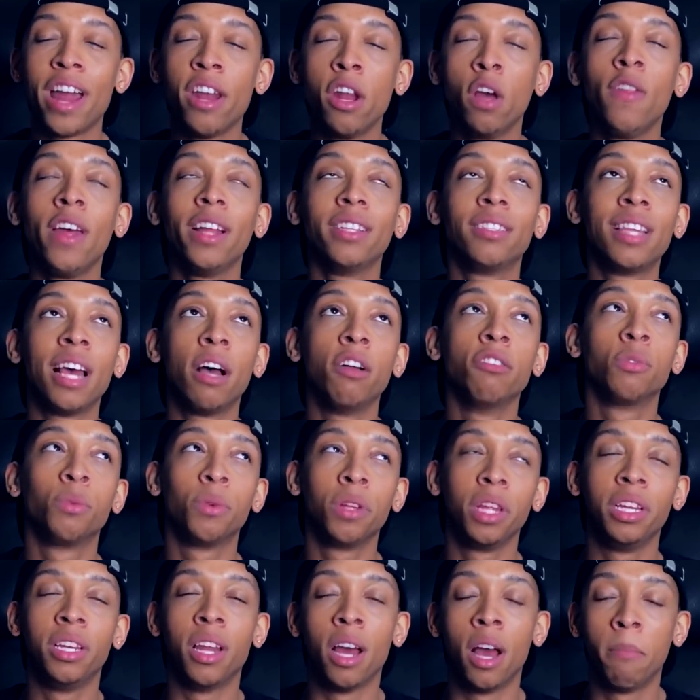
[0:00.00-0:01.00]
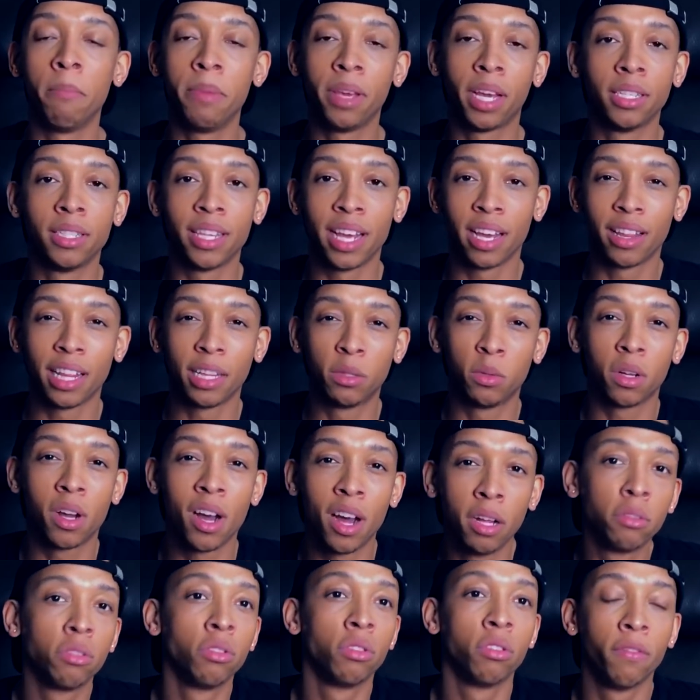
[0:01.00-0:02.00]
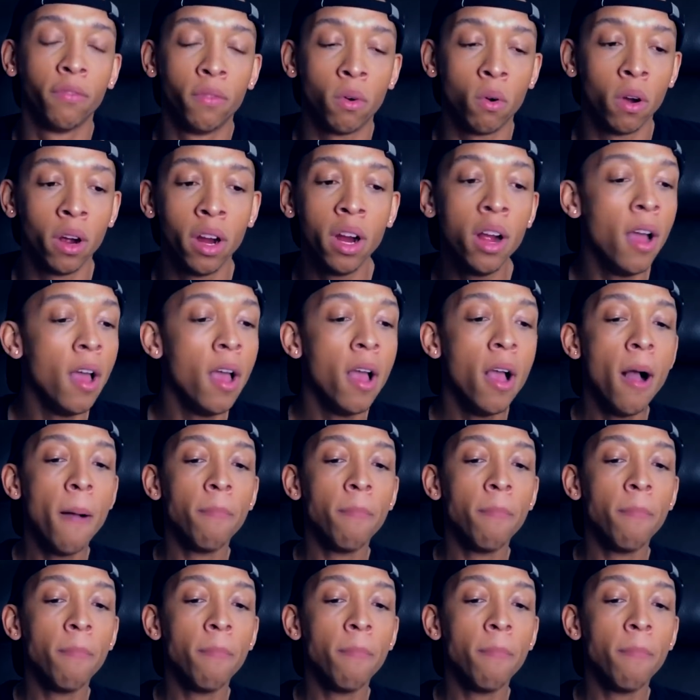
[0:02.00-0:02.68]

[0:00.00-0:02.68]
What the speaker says: I know that sounds really dumb because like that's what concerts are for.